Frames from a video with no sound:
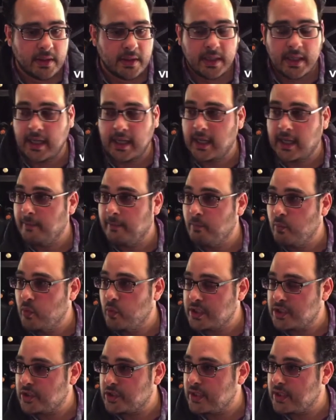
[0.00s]
um,
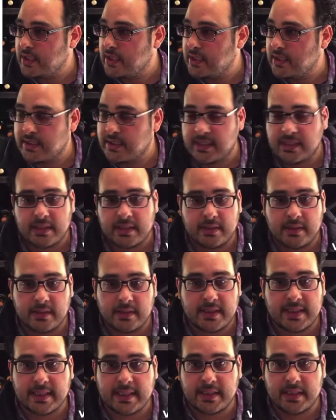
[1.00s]
which is
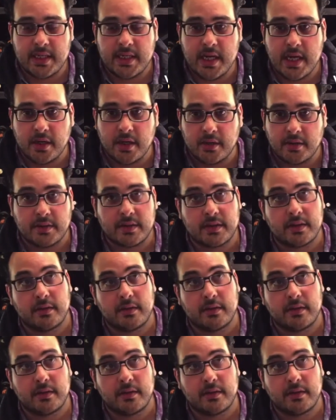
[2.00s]
six years.